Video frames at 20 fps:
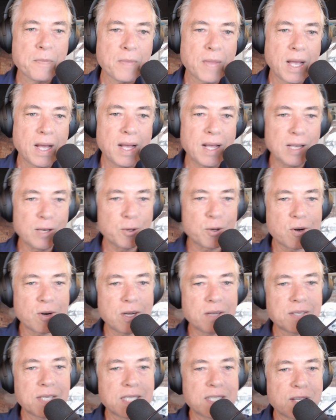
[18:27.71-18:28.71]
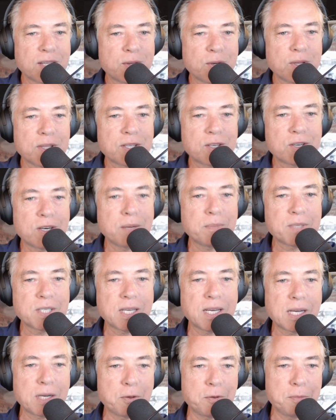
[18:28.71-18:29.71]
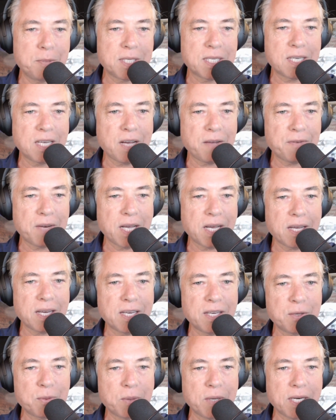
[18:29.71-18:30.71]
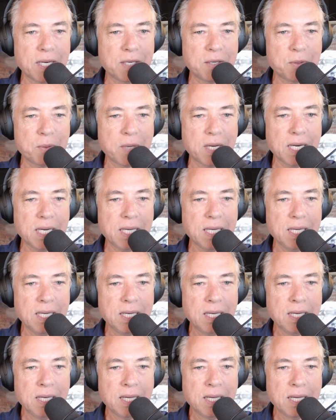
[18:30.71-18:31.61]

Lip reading: Luke Cross says, I thought the Trump saga would be snuffed out in 2020,